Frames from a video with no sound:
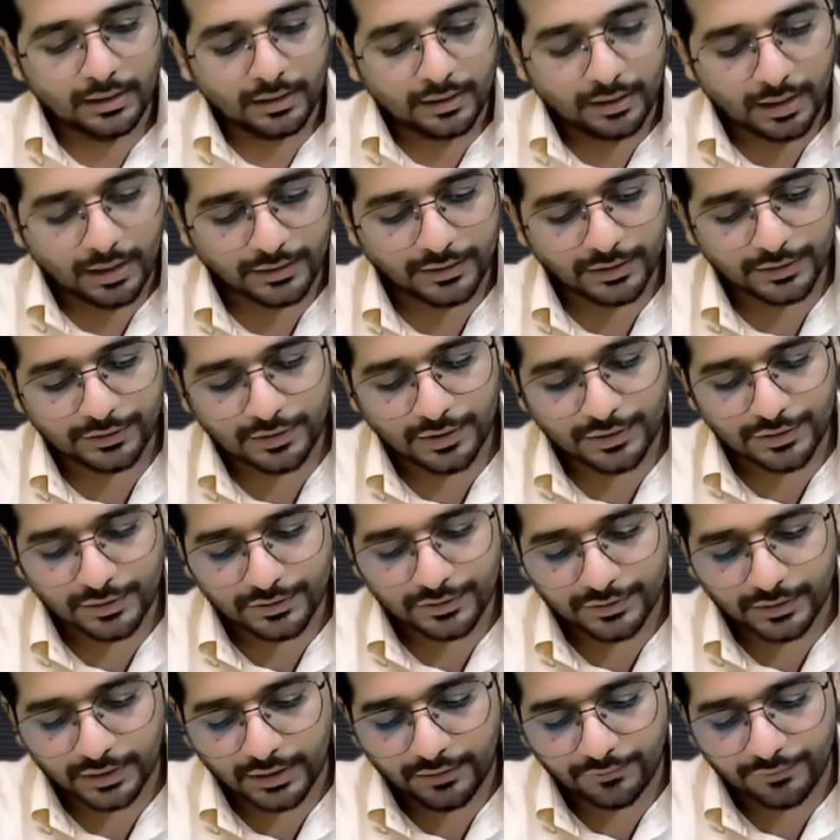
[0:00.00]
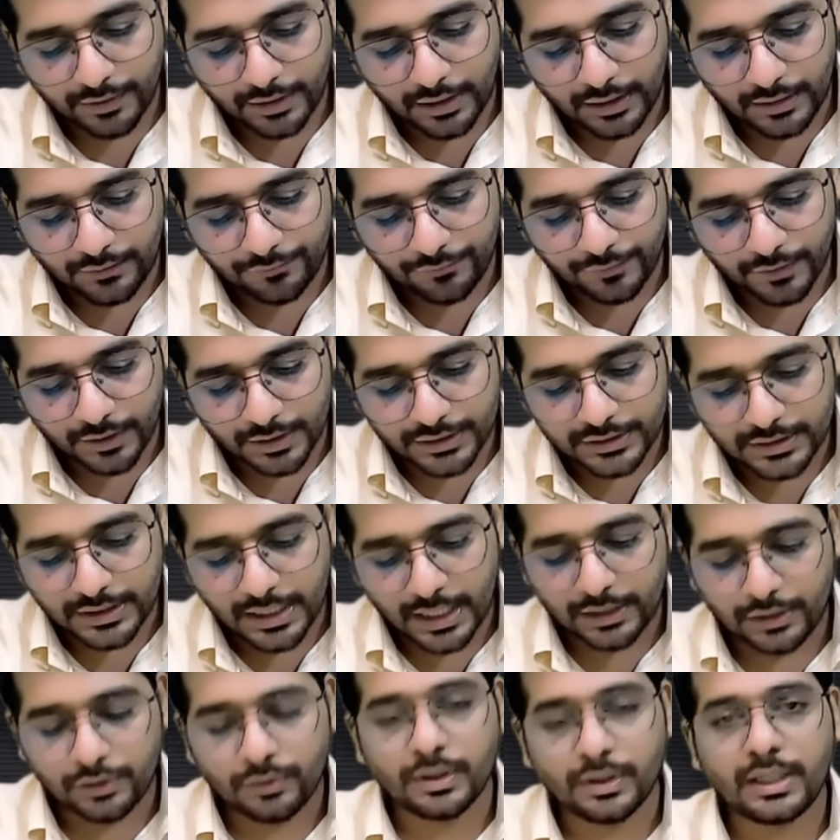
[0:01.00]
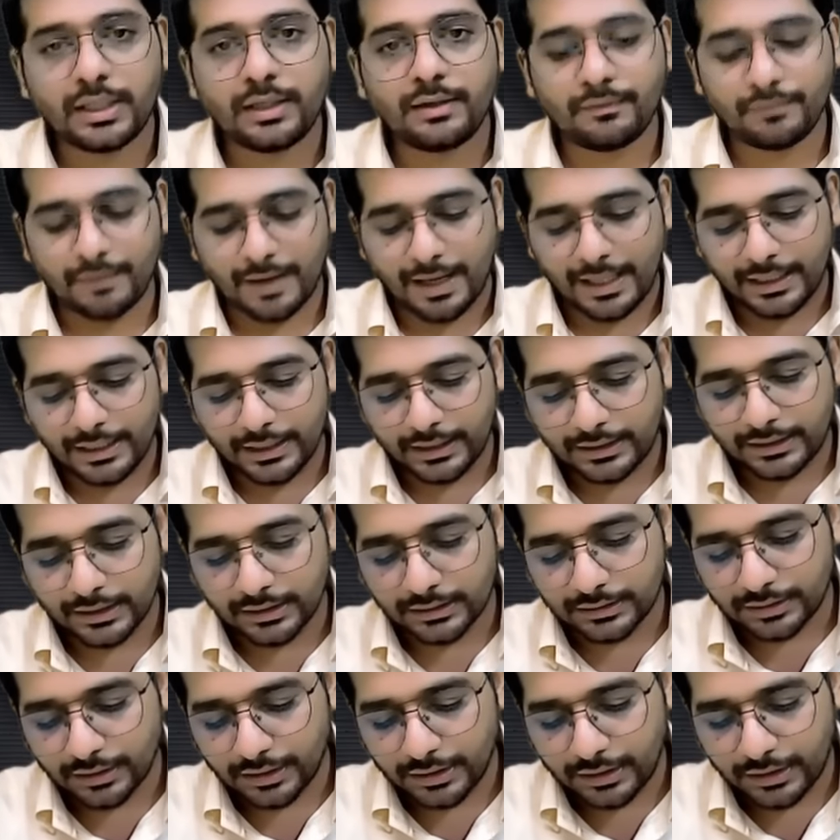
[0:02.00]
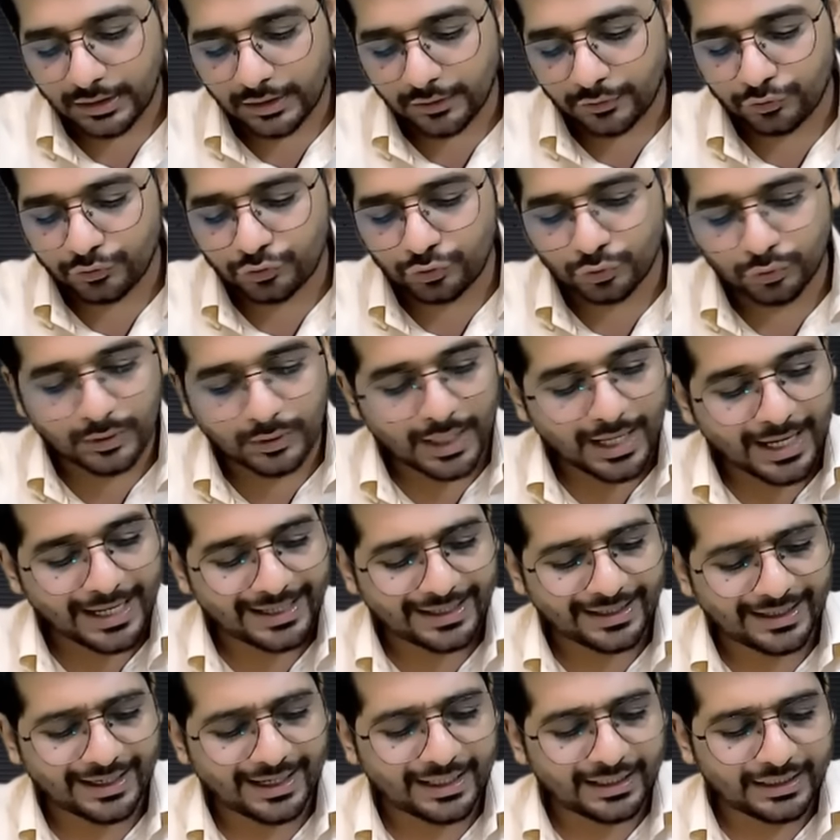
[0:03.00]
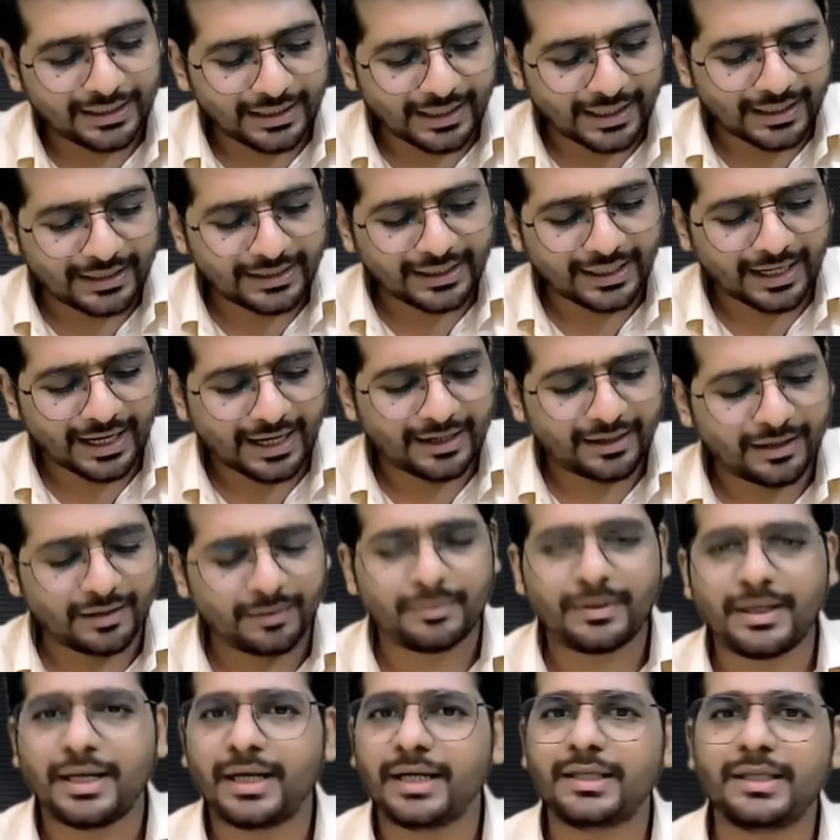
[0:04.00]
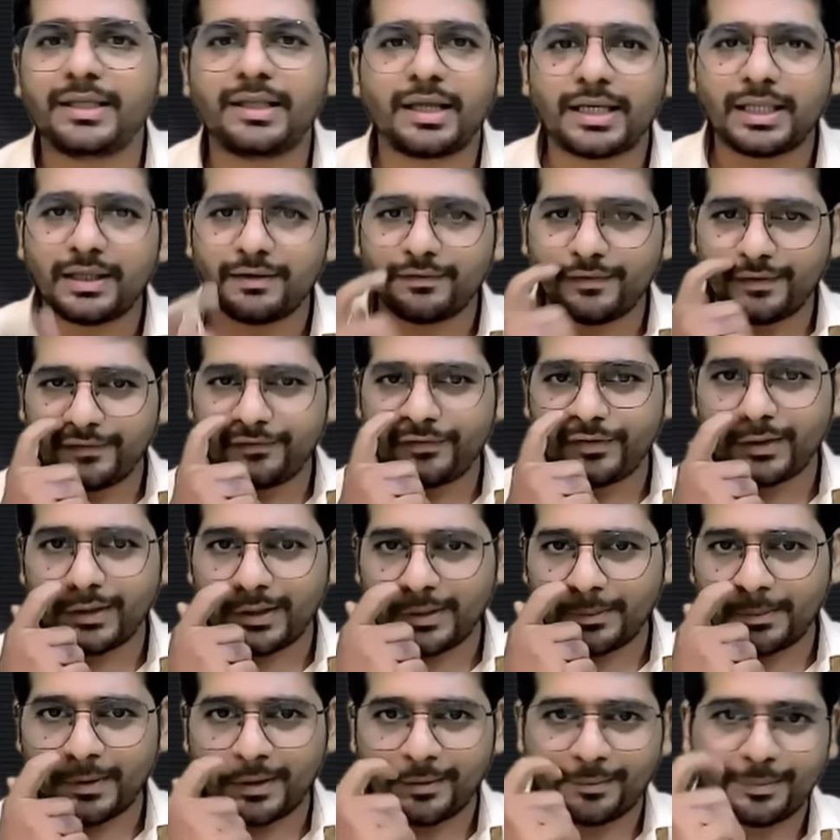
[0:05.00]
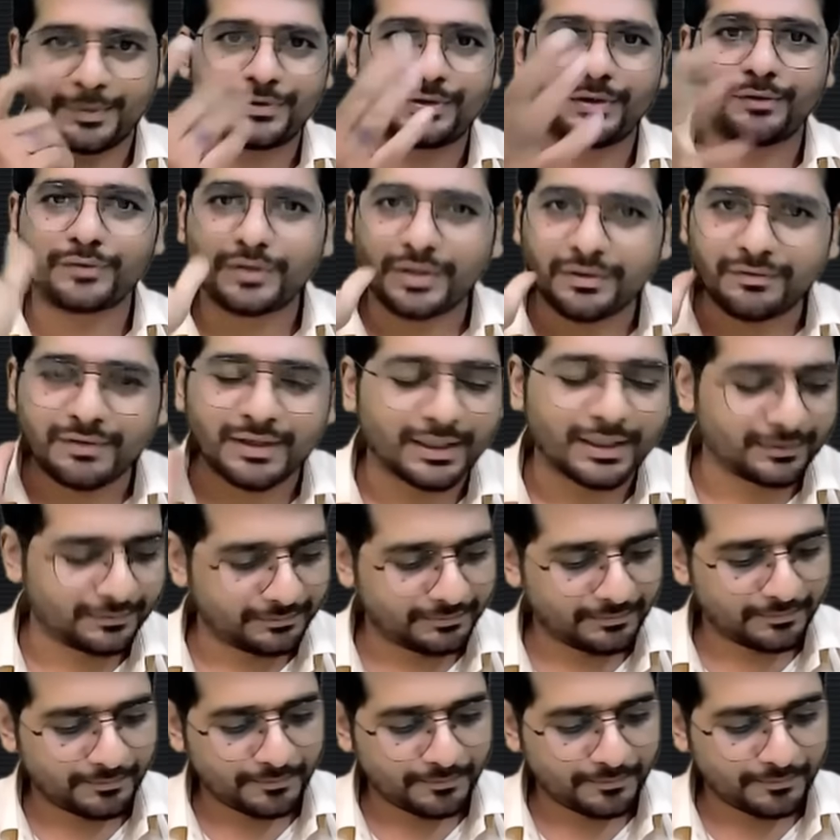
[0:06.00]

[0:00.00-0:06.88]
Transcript: Registration certificate 1st January valid till 30th July. Any random date they are giving for the purpose of giving.